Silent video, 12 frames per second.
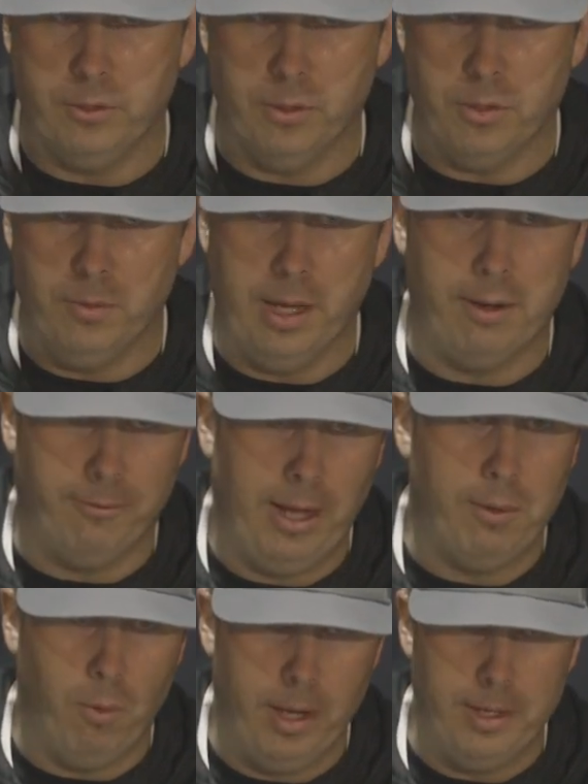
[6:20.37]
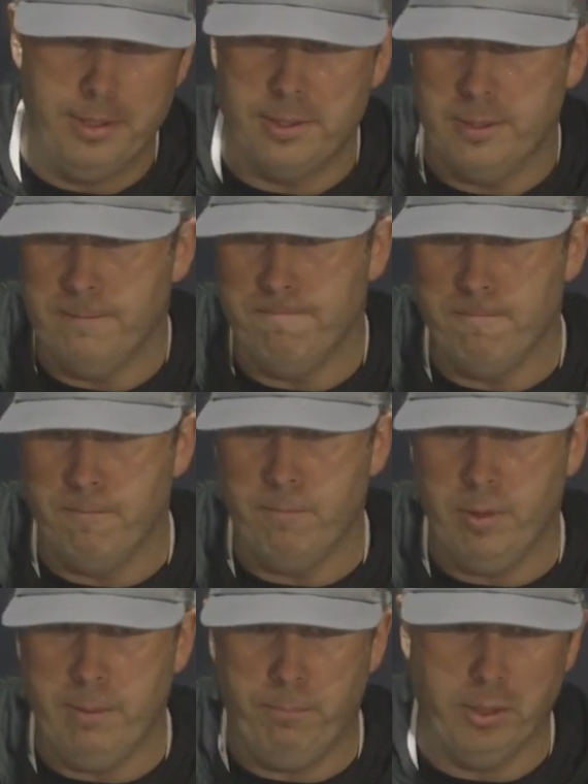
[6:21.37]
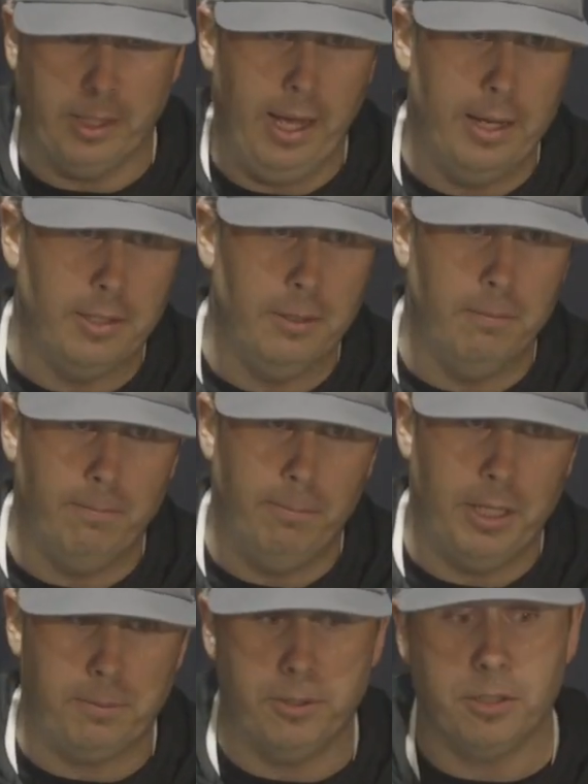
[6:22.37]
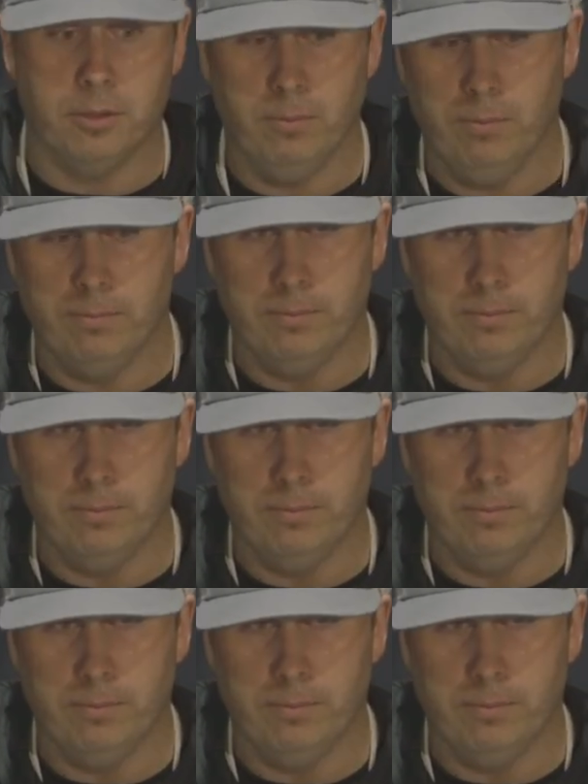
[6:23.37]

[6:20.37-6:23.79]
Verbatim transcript: so you've got to find ways and put the guys in the best position